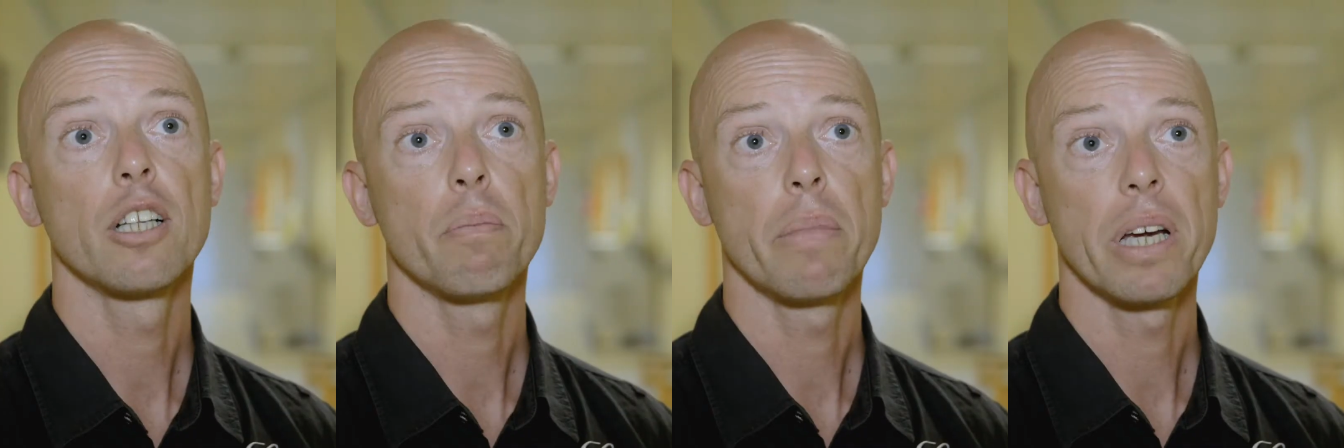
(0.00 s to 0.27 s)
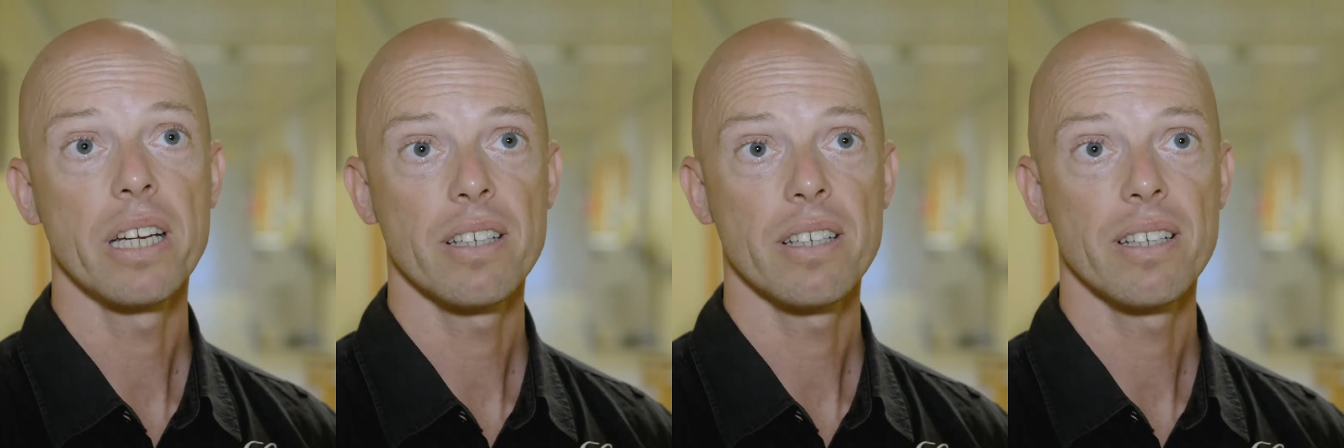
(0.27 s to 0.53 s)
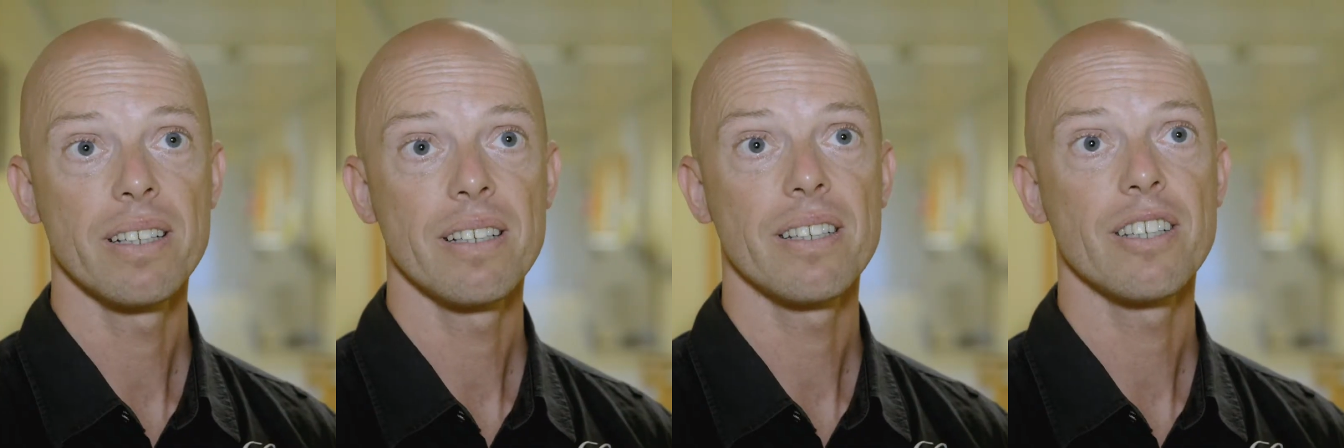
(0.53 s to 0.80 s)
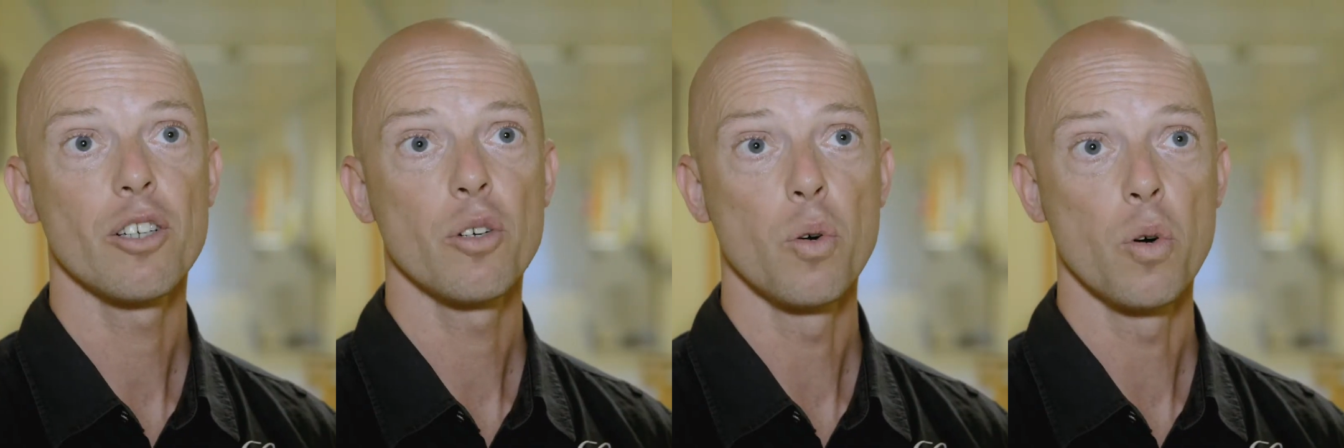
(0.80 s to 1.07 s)
the
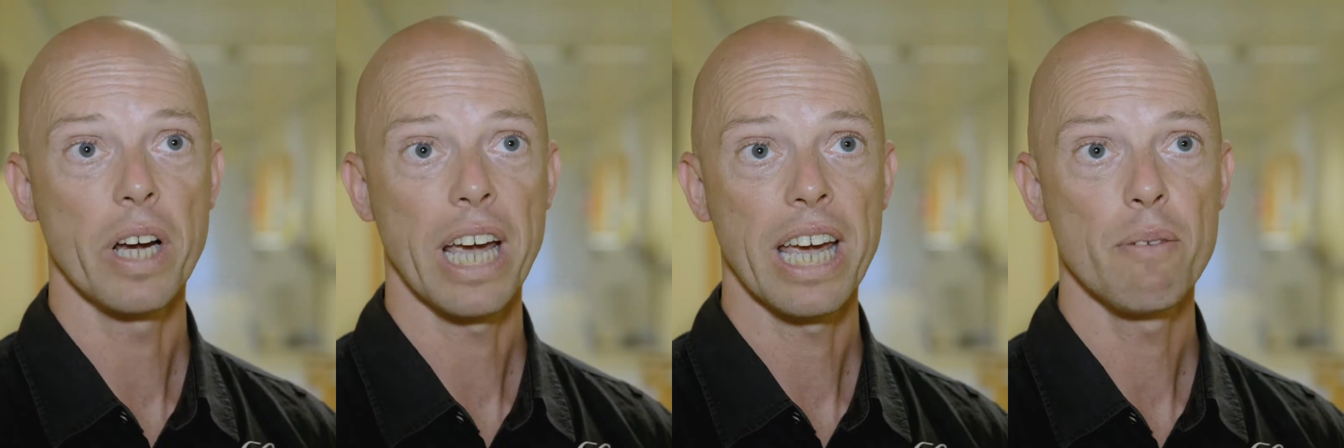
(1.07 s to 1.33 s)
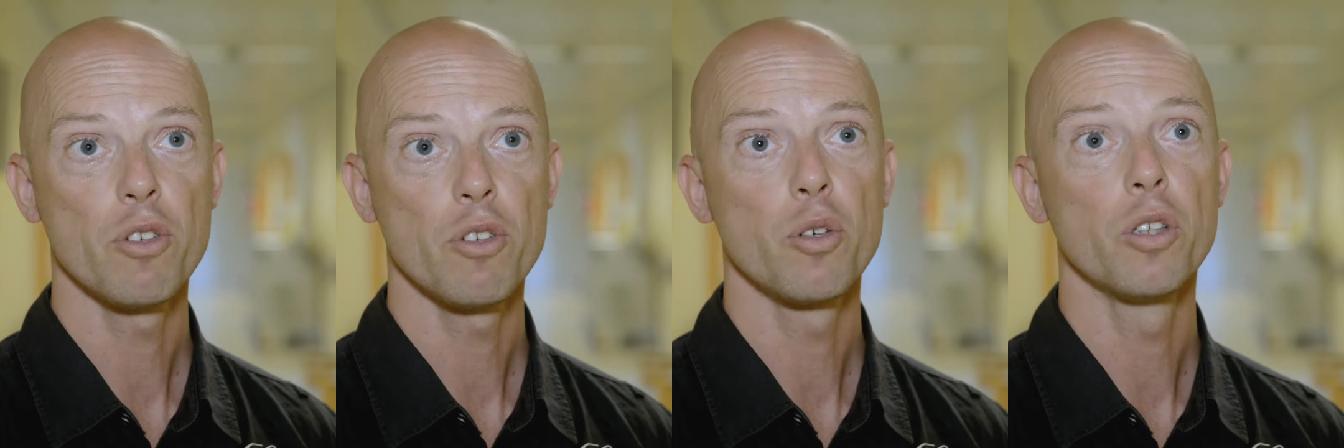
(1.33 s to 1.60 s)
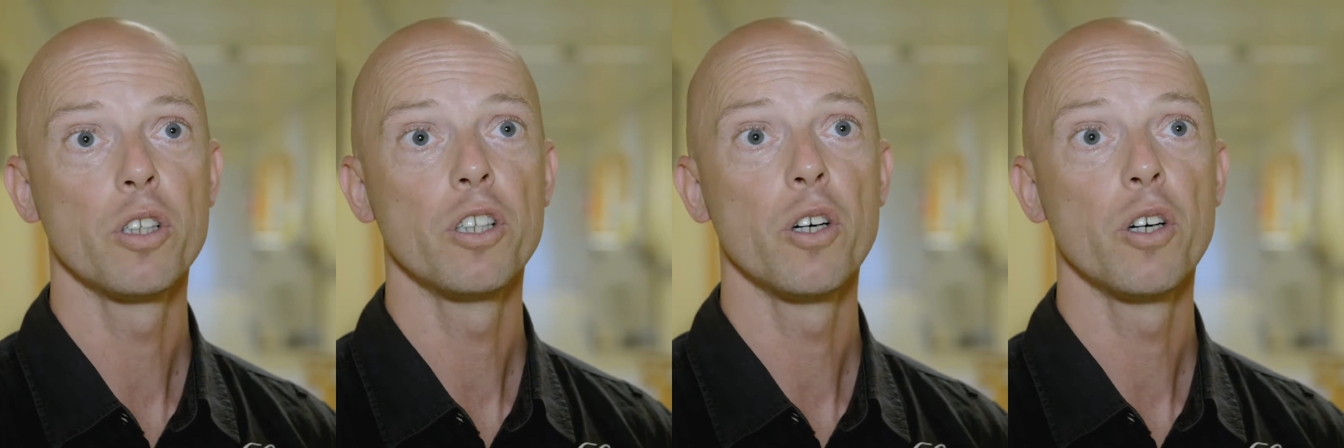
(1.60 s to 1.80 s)
patients who came through the